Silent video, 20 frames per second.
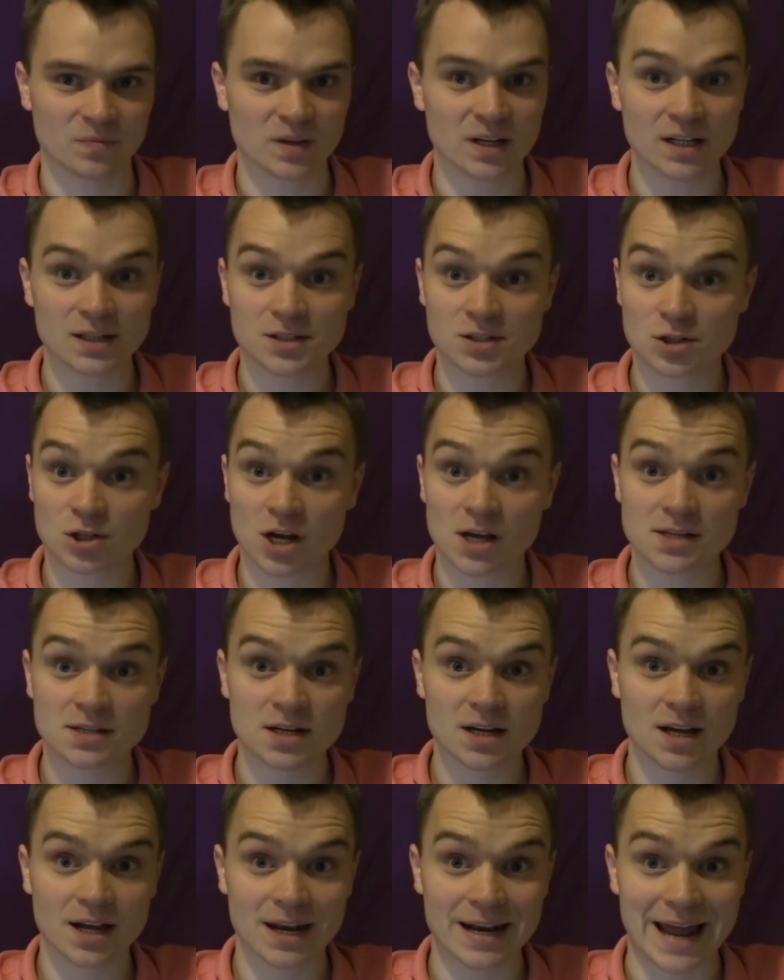It's just
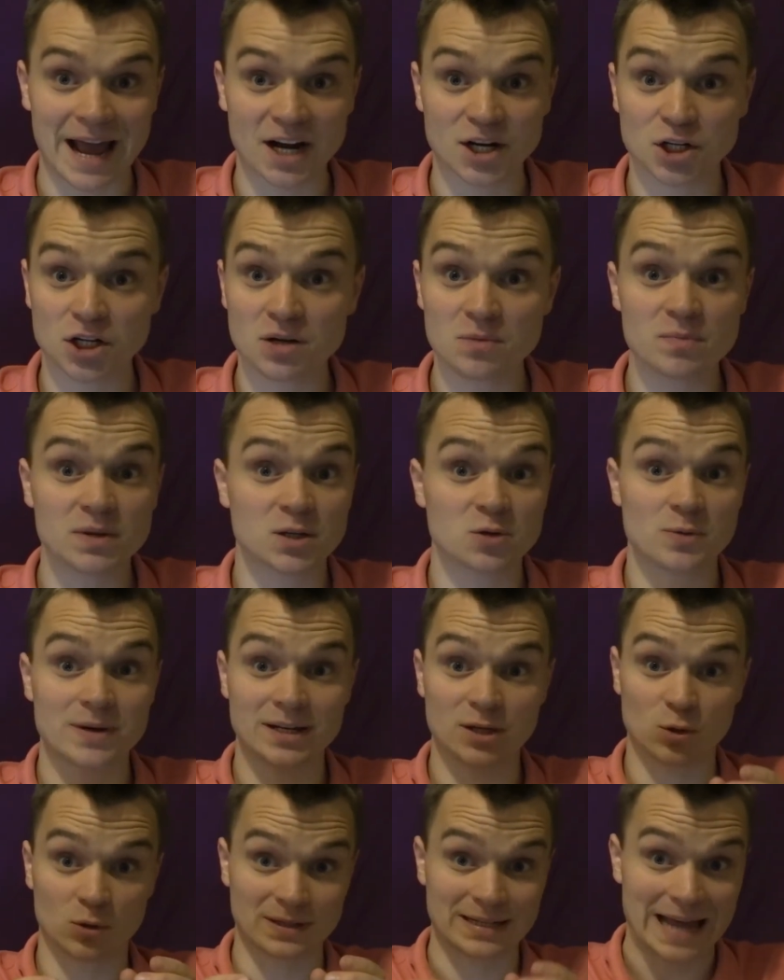a connection between your